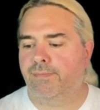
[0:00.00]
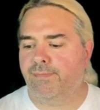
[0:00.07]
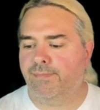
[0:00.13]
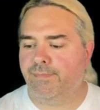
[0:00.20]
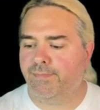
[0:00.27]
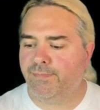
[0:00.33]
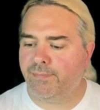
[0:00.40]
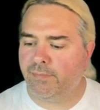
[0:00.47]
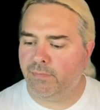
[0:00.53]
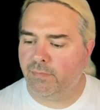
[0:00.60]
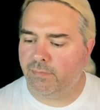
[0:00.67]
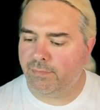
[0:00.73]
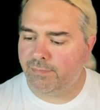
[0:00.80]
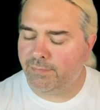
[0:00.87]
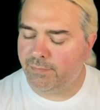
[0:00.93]

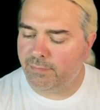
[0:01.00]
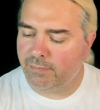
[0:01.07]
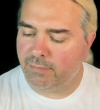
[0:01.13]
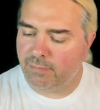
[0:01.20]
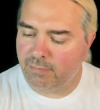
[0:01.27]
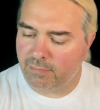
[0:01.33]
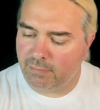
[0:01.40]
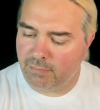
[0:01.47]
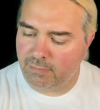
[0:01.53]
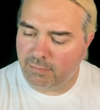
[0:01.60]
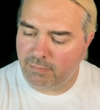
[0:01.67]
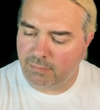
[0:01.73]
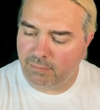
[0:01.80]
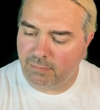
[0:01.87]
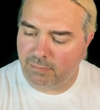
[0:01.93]

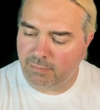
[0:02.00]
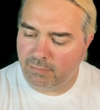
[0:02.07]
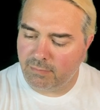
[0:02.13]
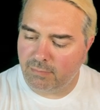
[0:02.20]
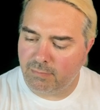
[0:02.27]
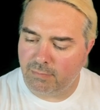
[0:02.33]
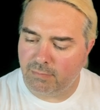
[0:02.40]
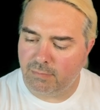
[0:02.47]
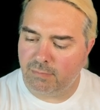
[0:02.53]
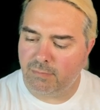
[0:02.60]
Nobody speaks.